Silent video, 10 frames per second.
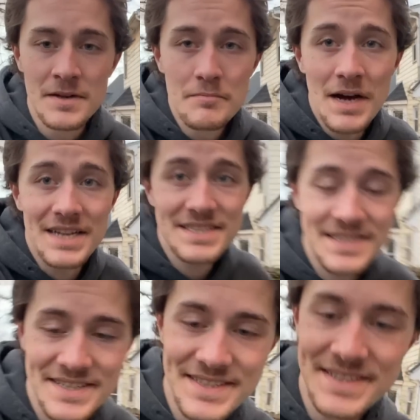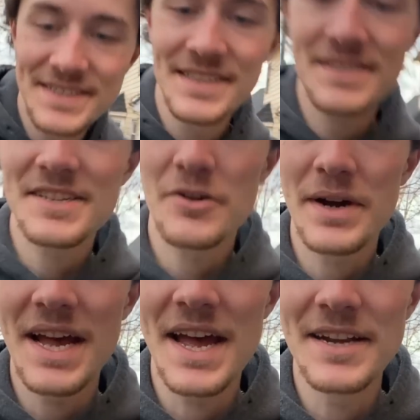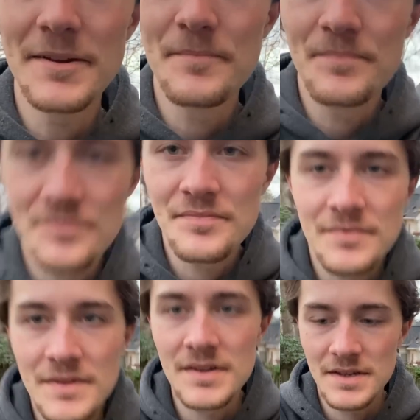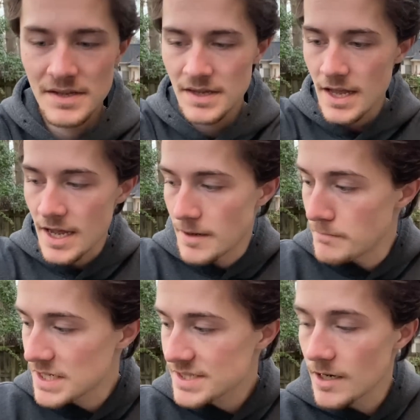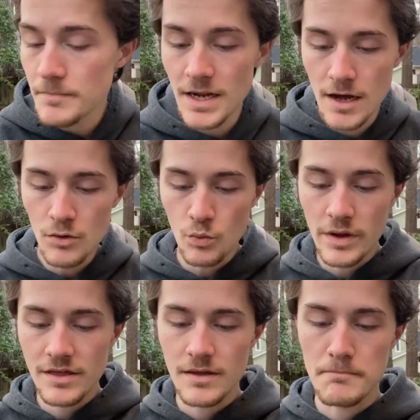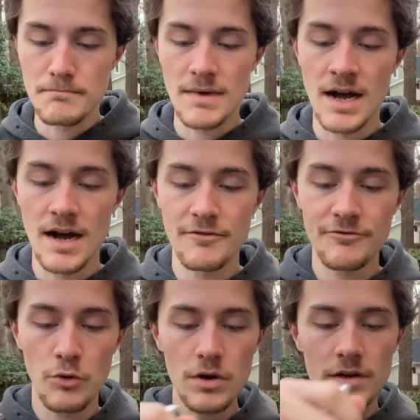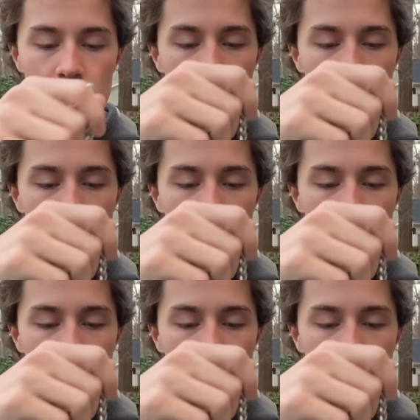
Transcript: But let's go ahead and mix it up now with my fork.